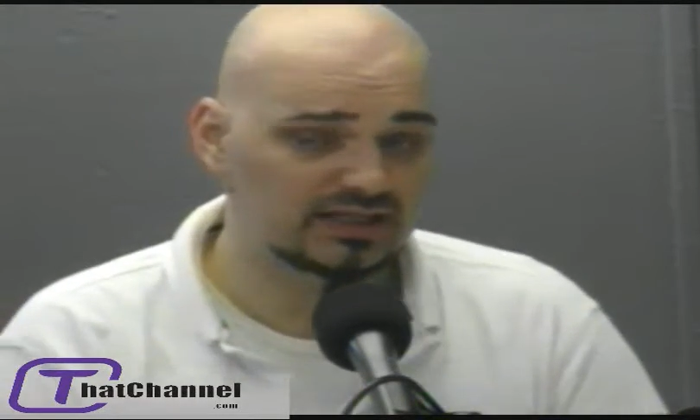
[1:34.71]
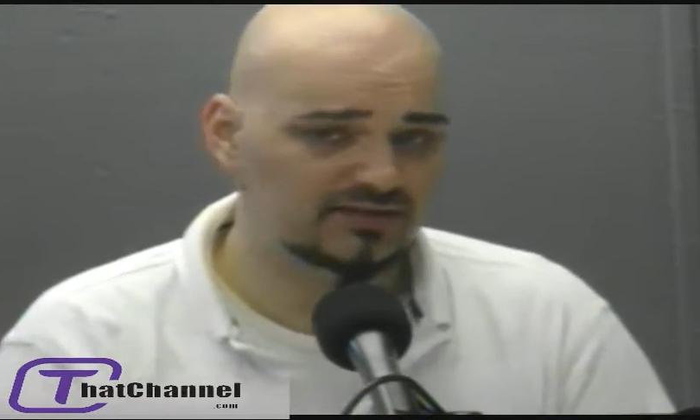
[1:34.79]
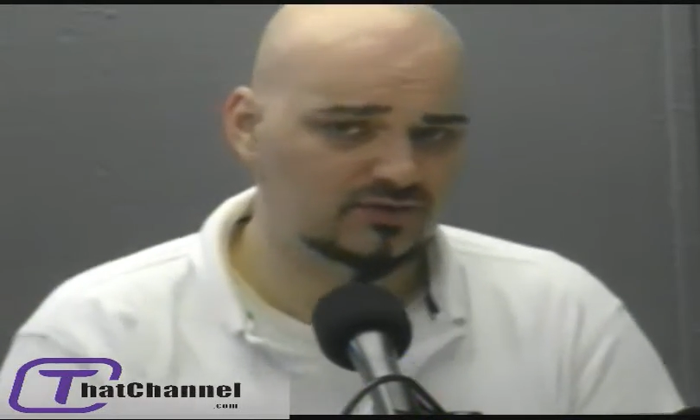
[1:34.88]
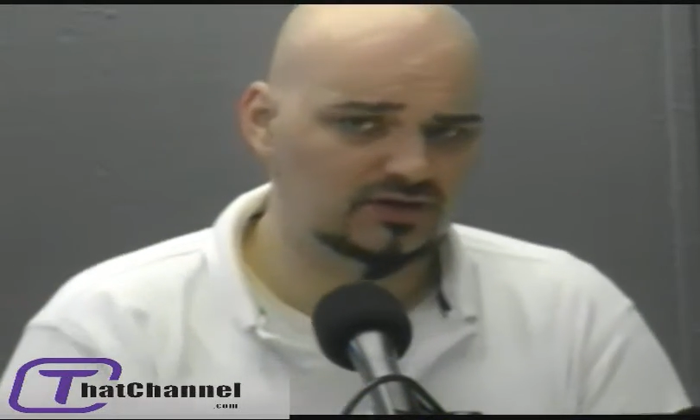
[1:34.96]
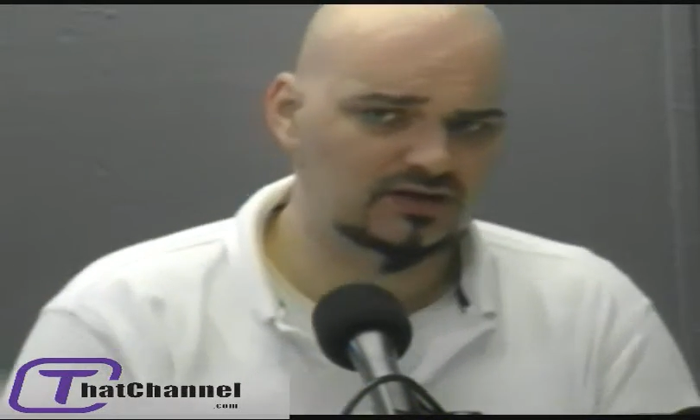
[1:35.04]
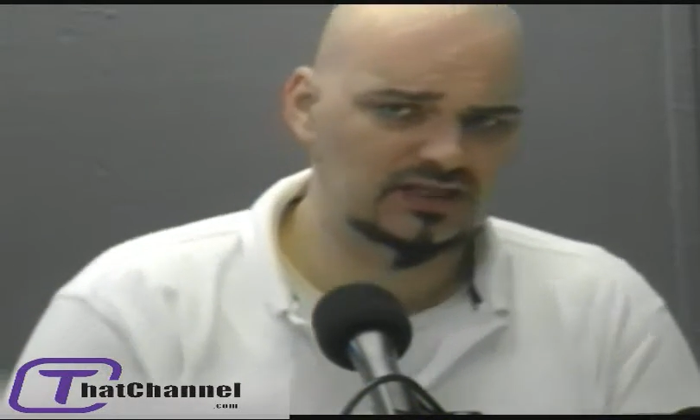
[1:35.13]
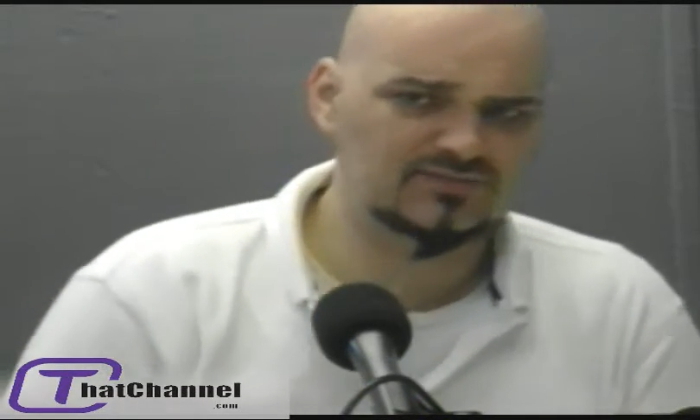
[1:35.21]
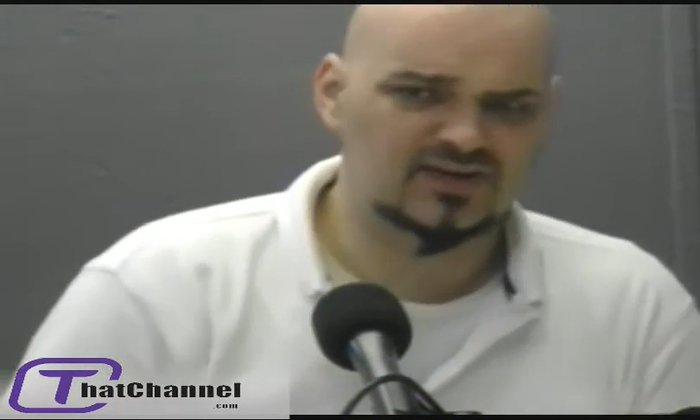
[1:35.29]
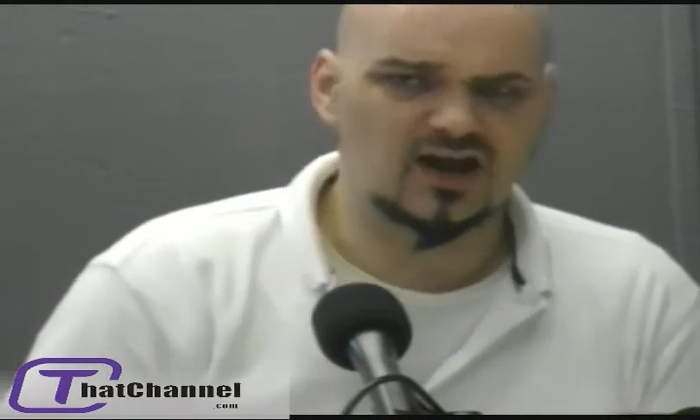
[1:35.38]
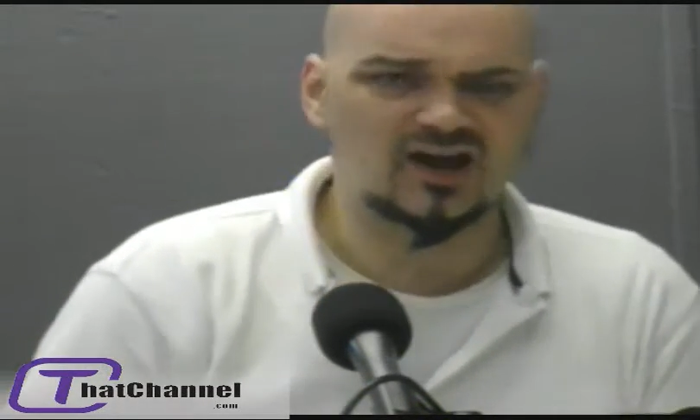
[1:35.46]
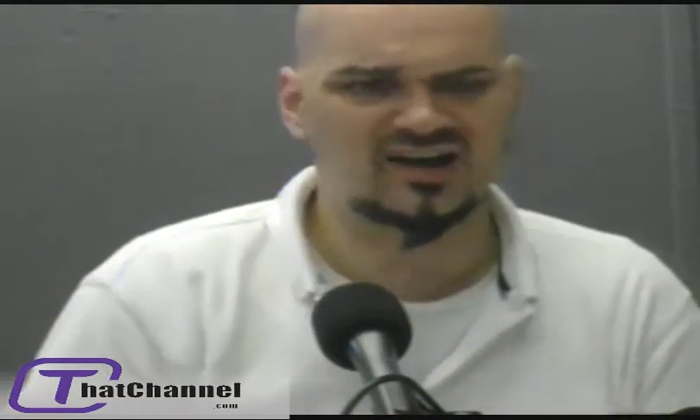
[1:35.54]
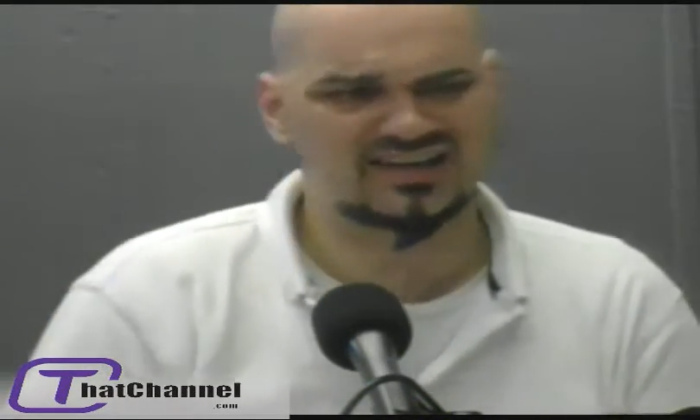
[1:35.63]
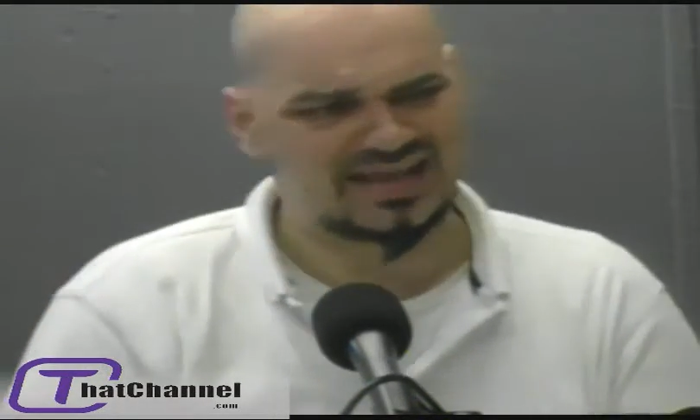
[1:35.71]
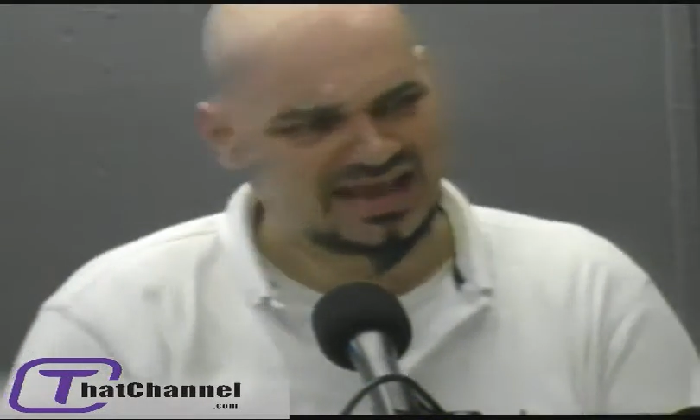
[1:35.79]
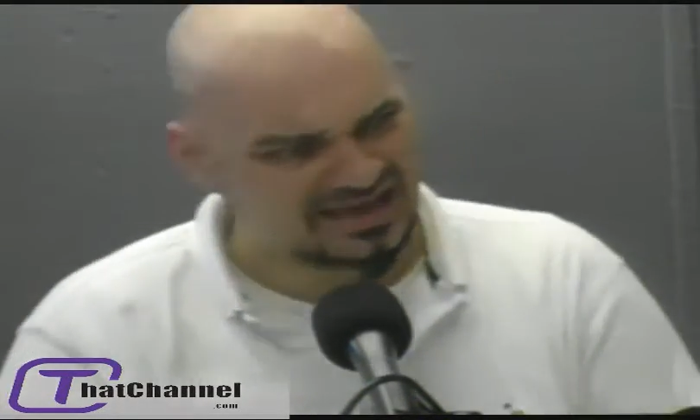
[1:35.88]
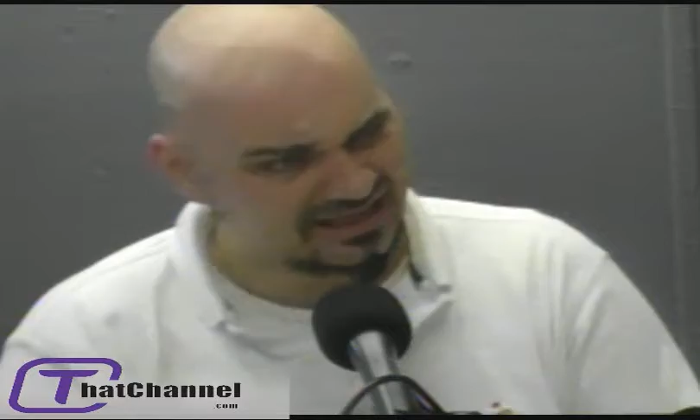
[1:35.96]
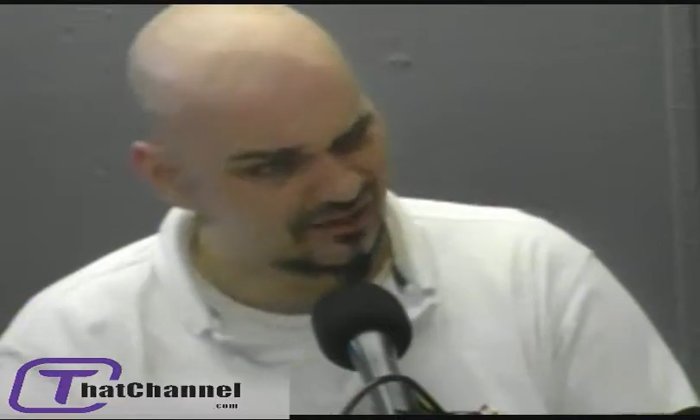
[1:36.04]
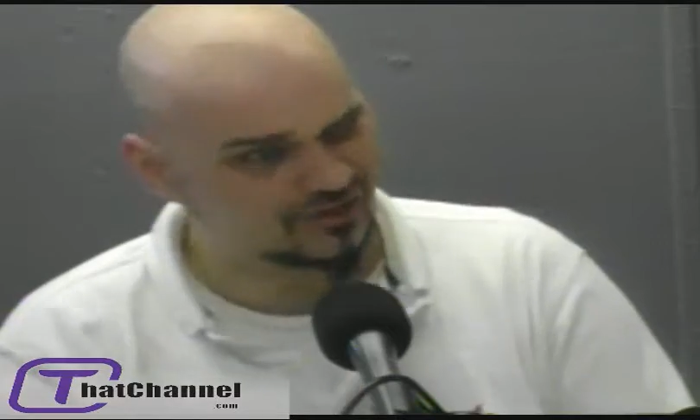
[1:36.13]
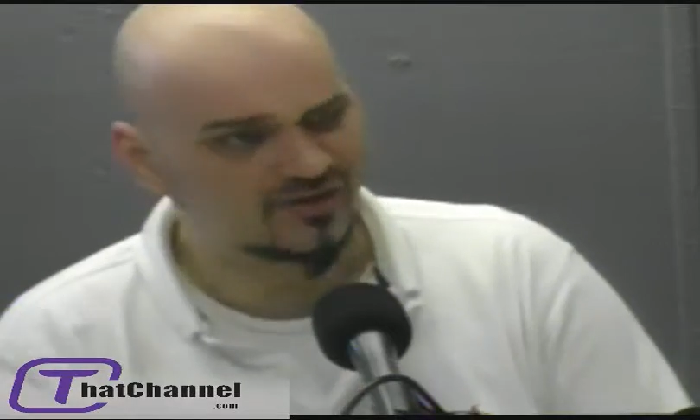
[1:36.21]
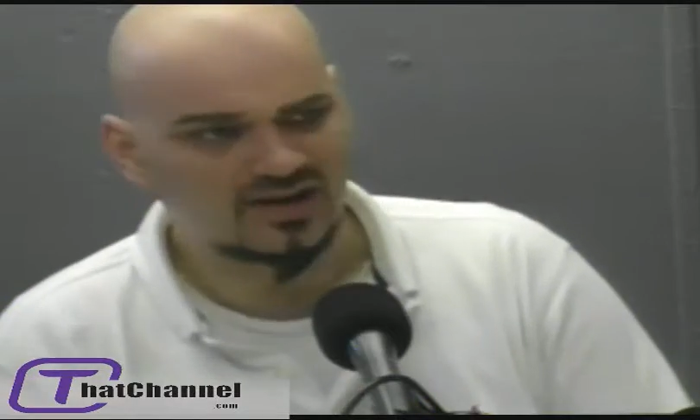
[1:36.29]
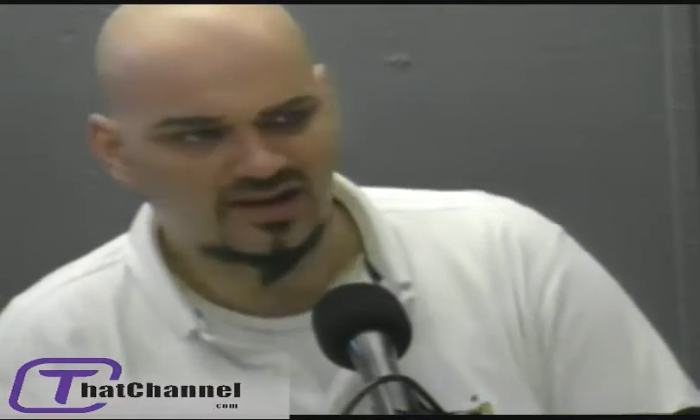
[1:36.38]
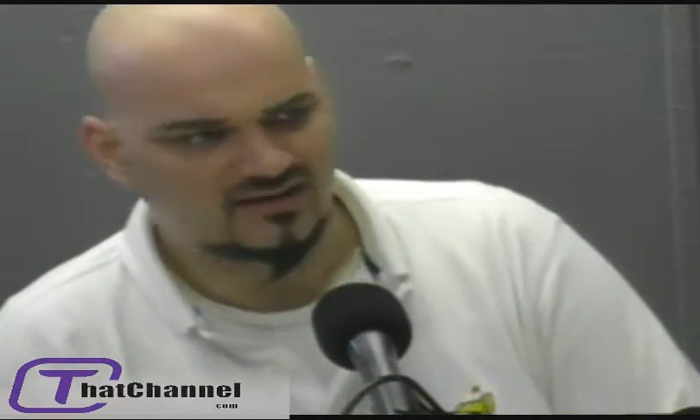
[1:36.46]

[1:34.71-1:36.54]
even even a hockey hater,